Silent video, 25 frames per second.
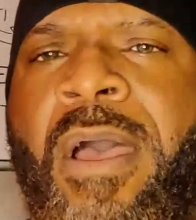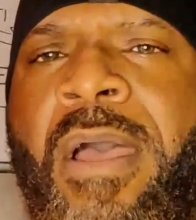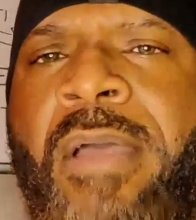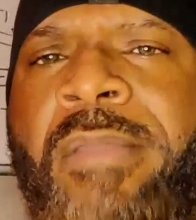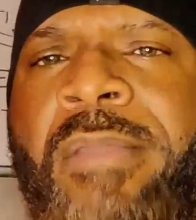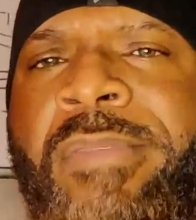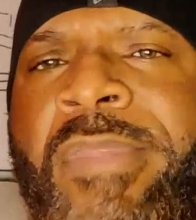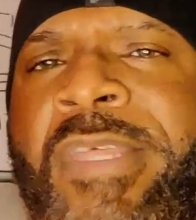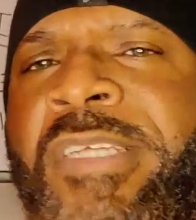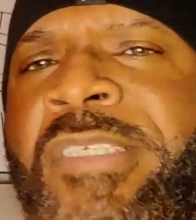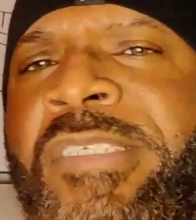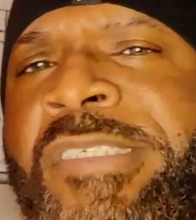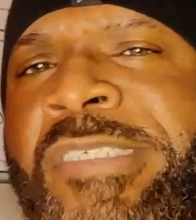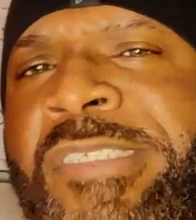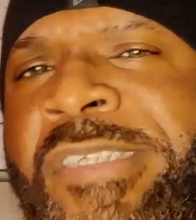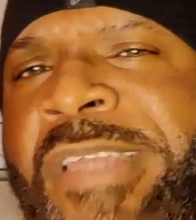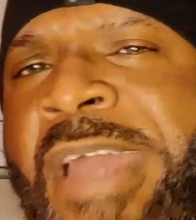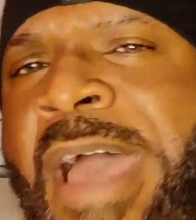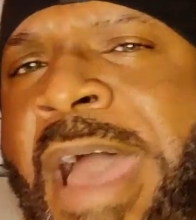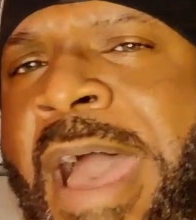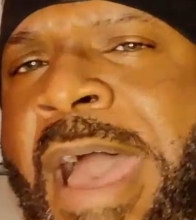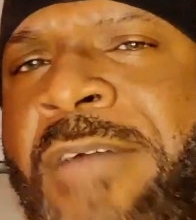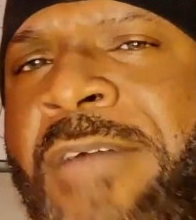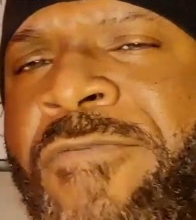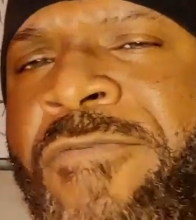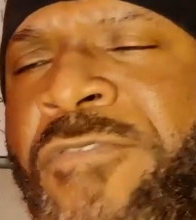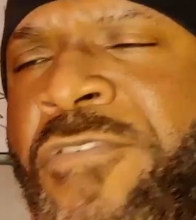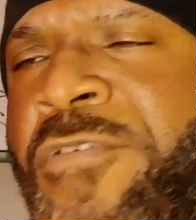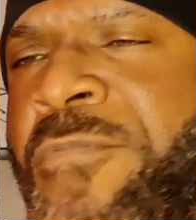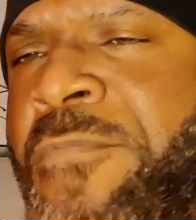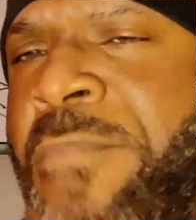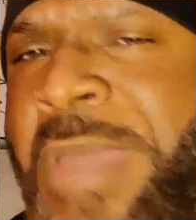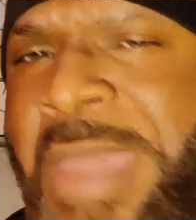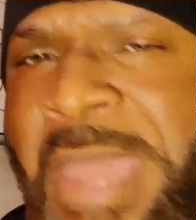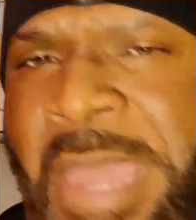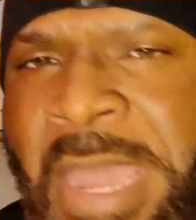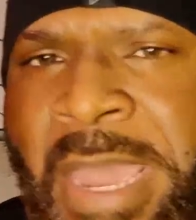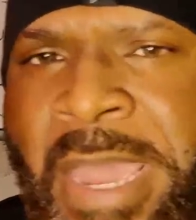This is not for
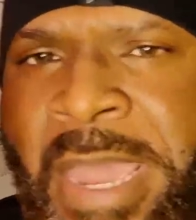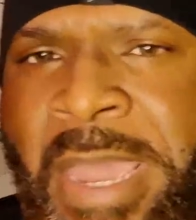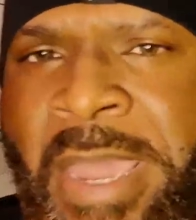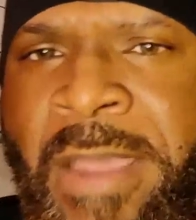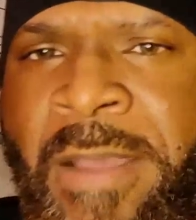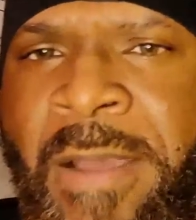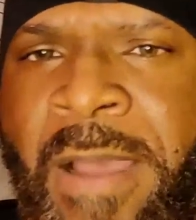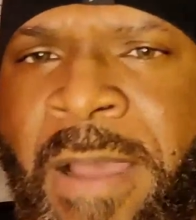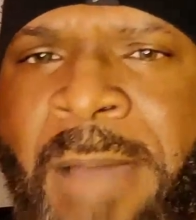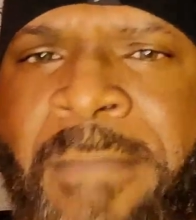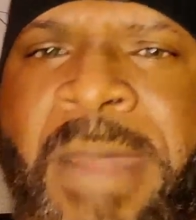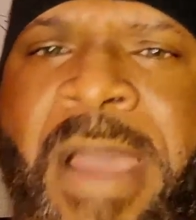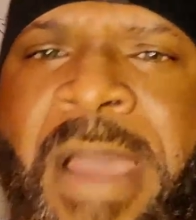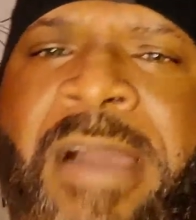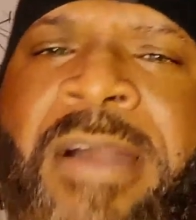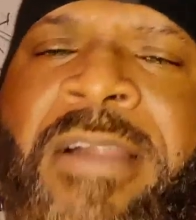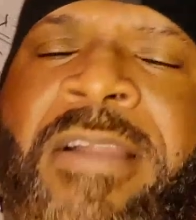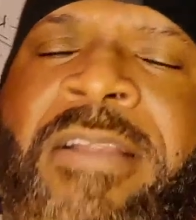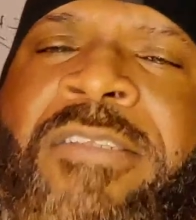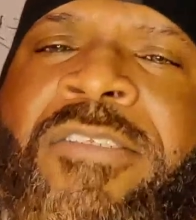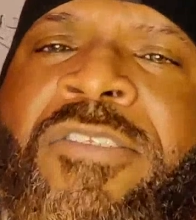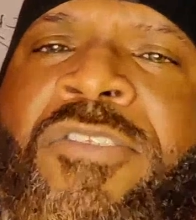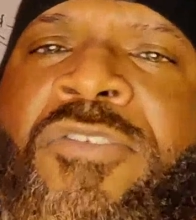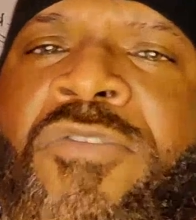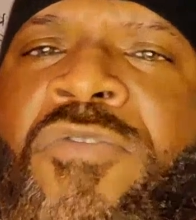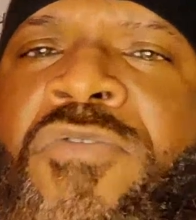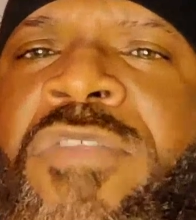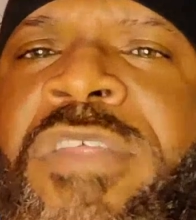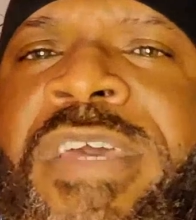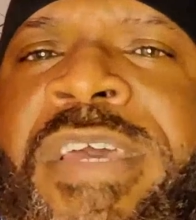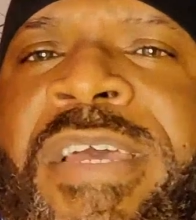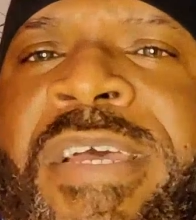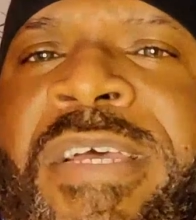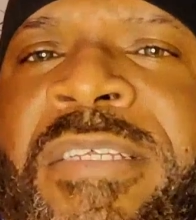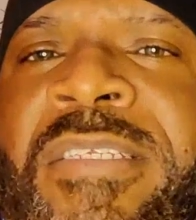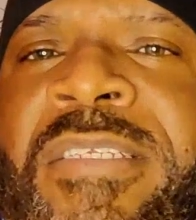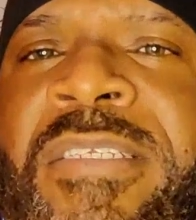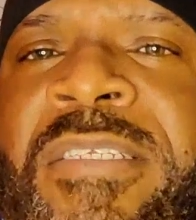me. I'm not going to do
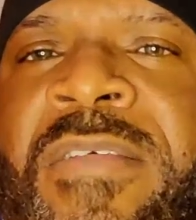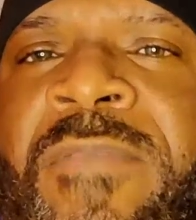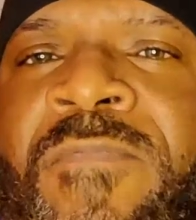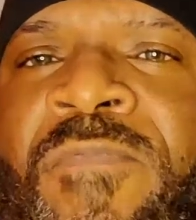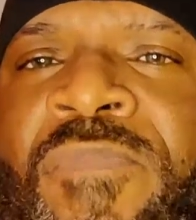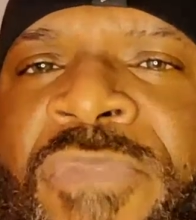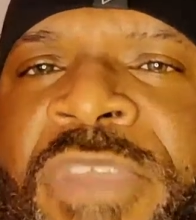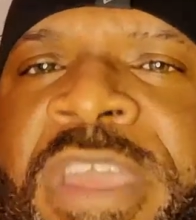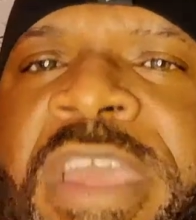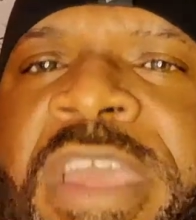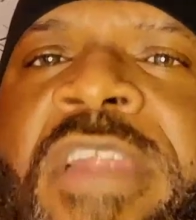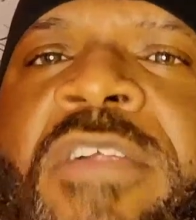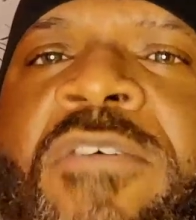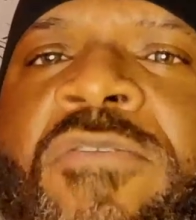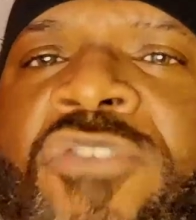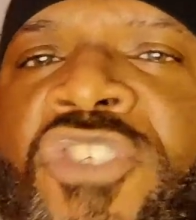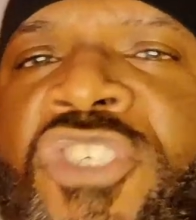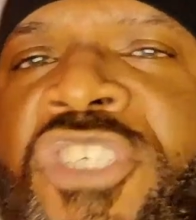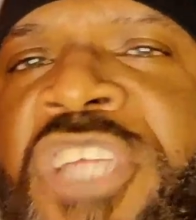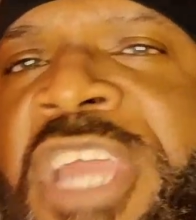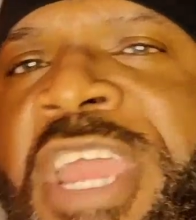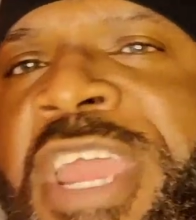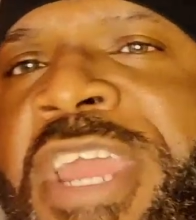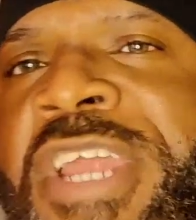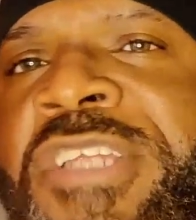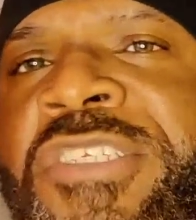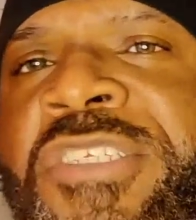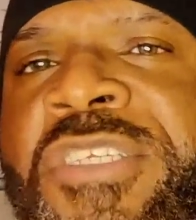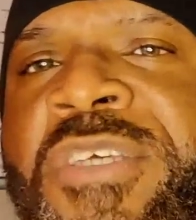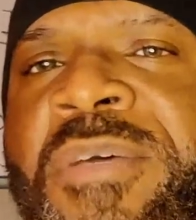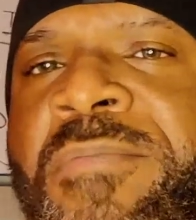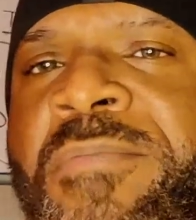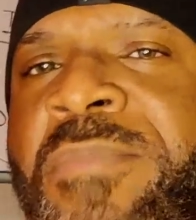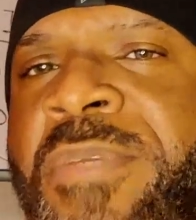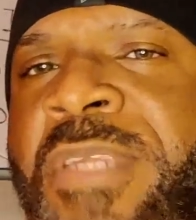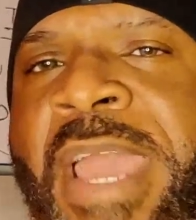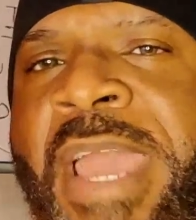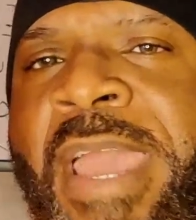this. It'll change
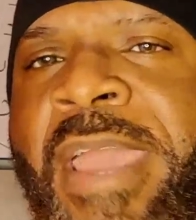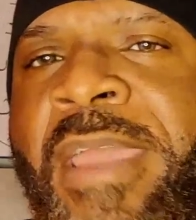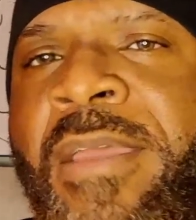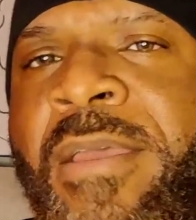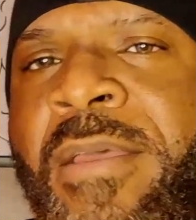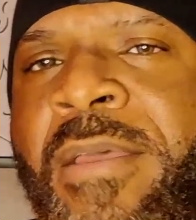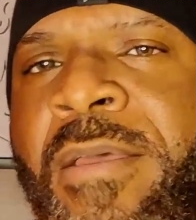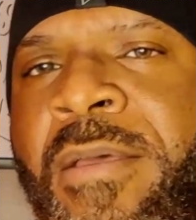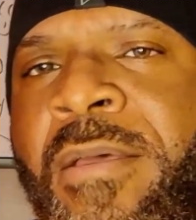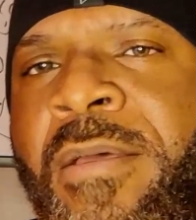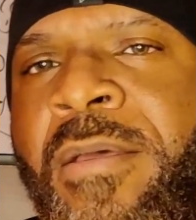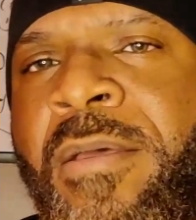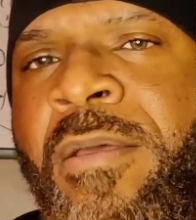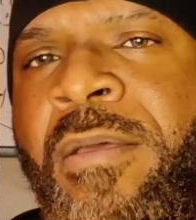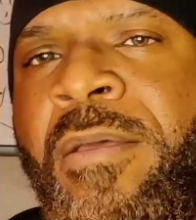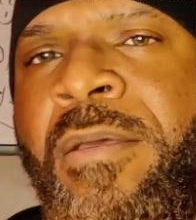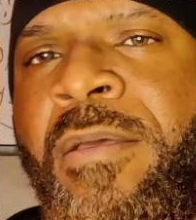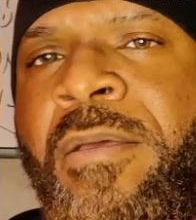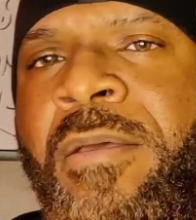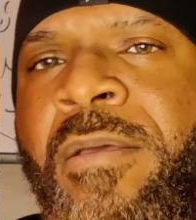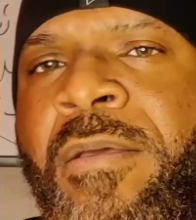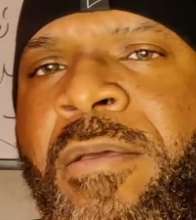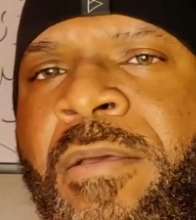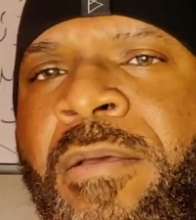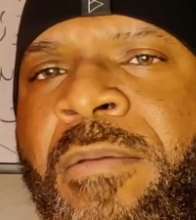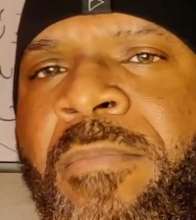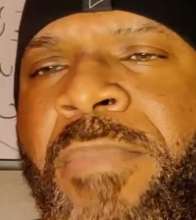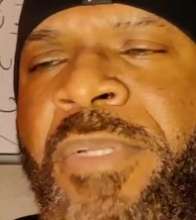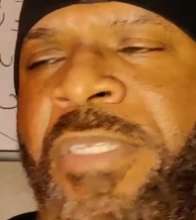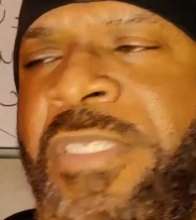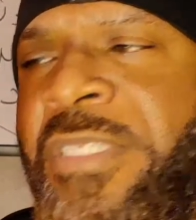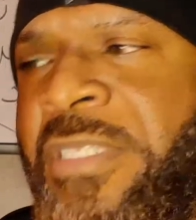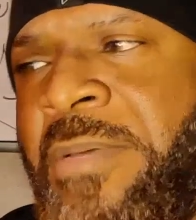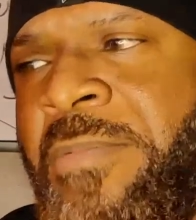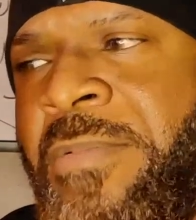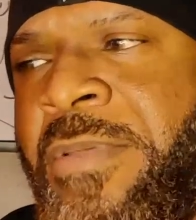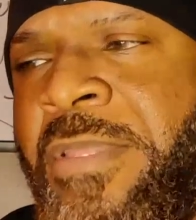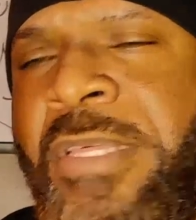someday. But
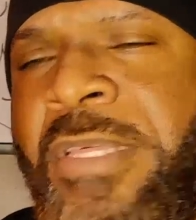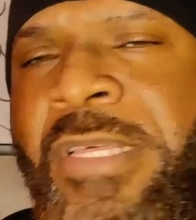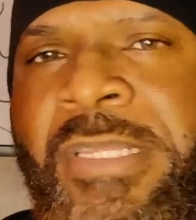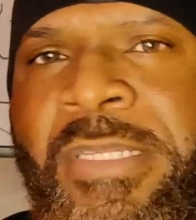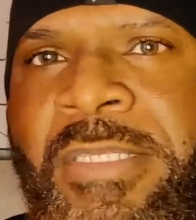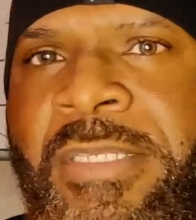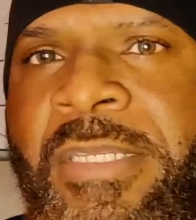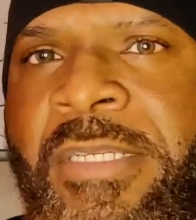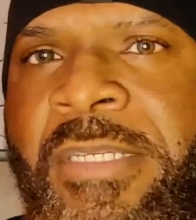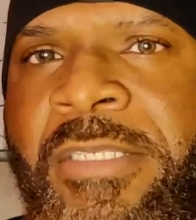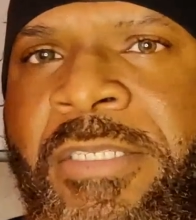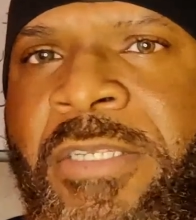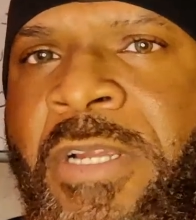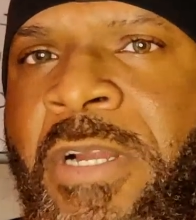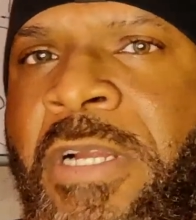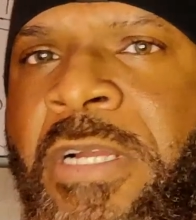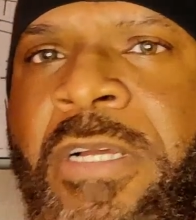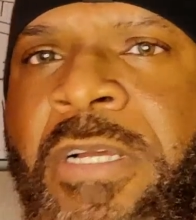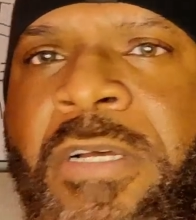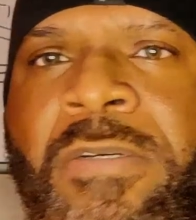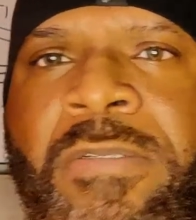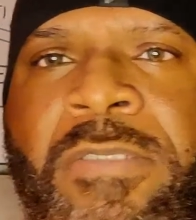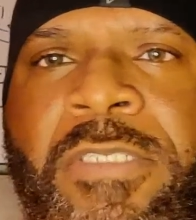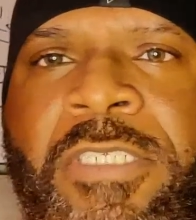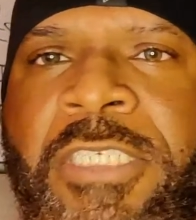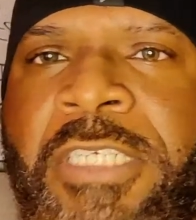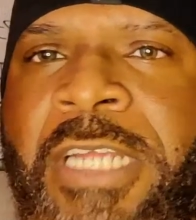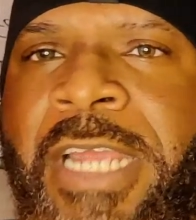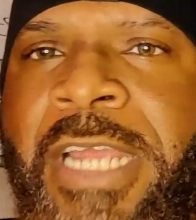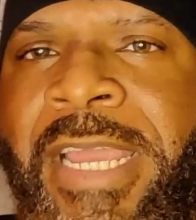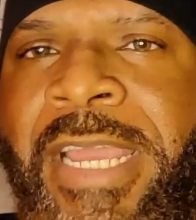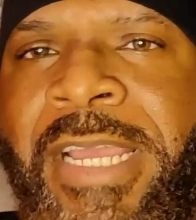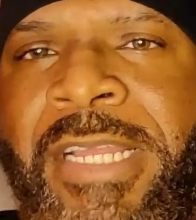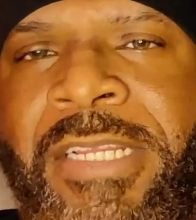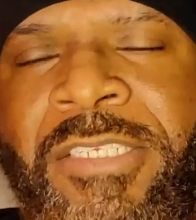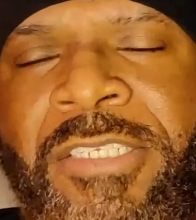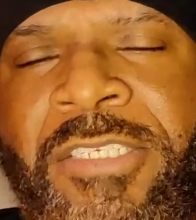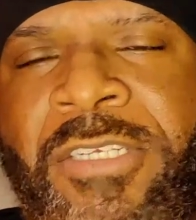some of these things aren't going to
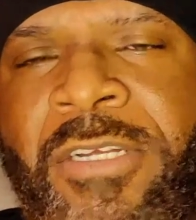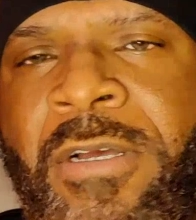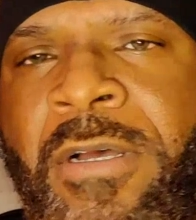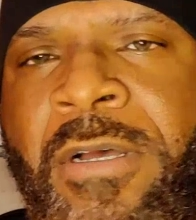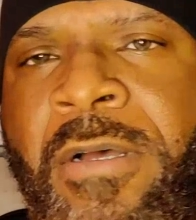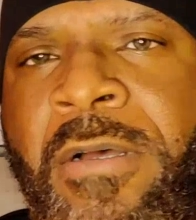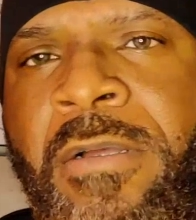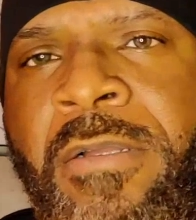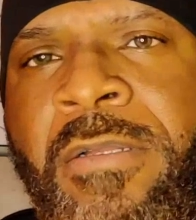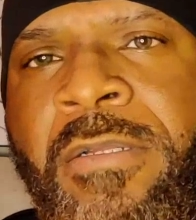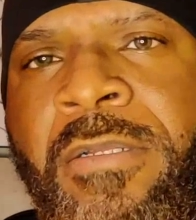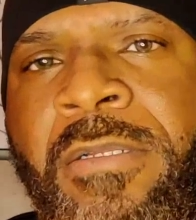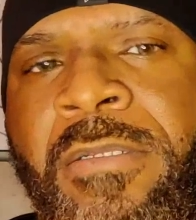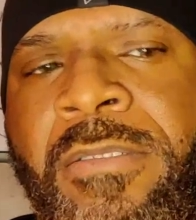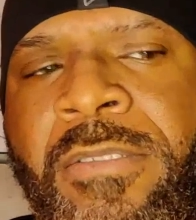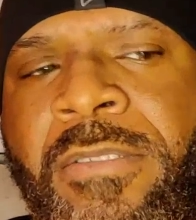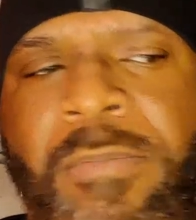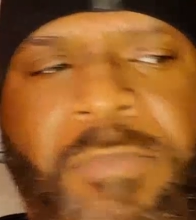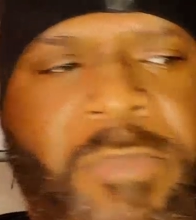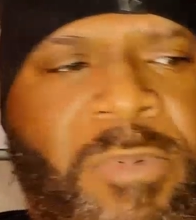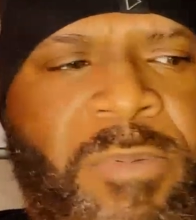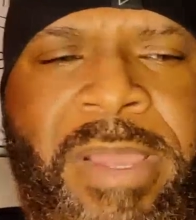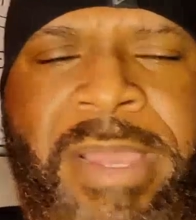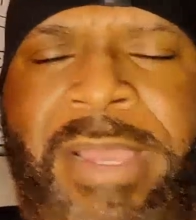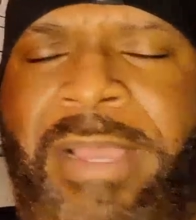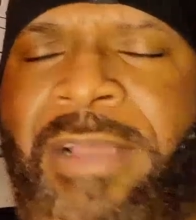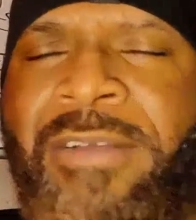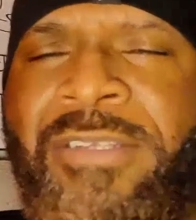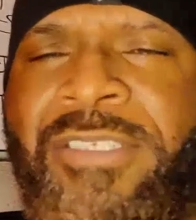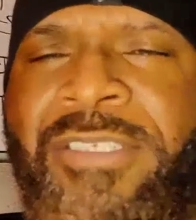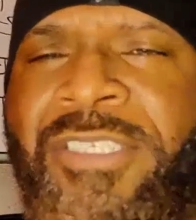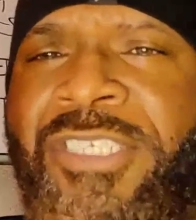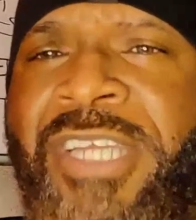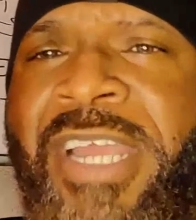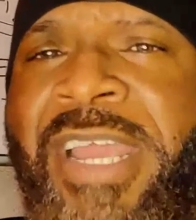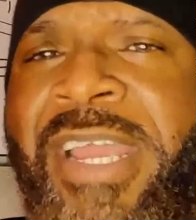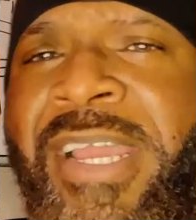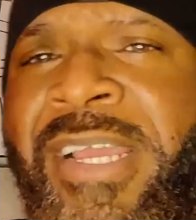change, y'all. Some of them ain't going
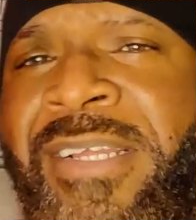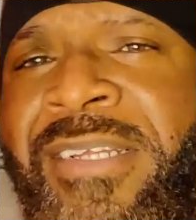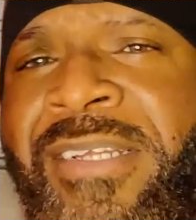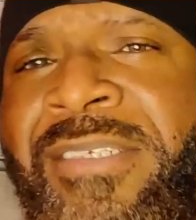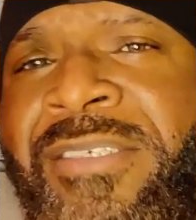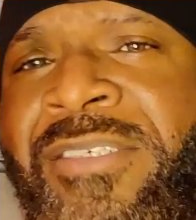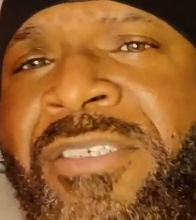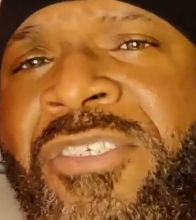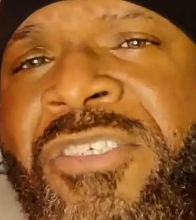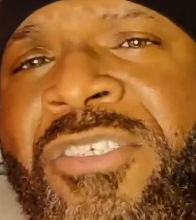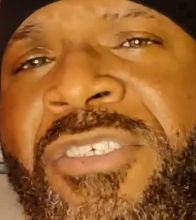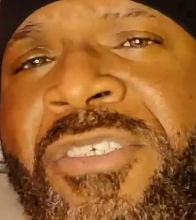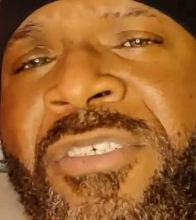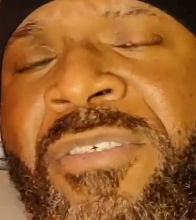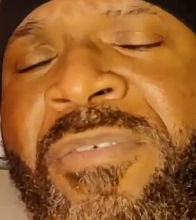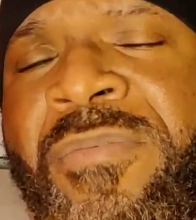to change.